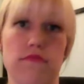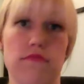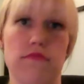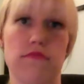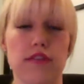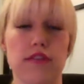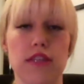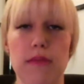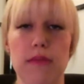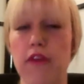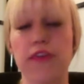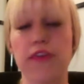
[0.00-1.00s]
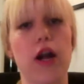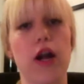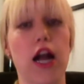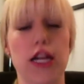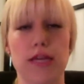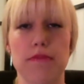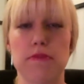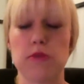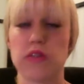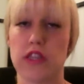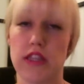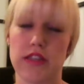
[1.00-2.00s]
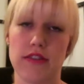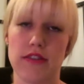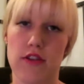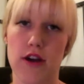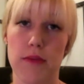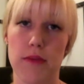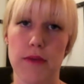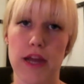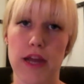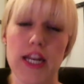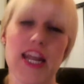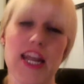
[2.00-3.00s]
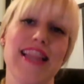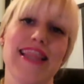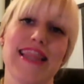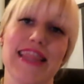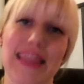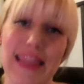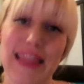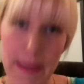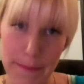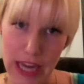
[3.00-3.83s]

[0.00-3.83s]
can somehow figure out how to get music that's not copyrighted, let me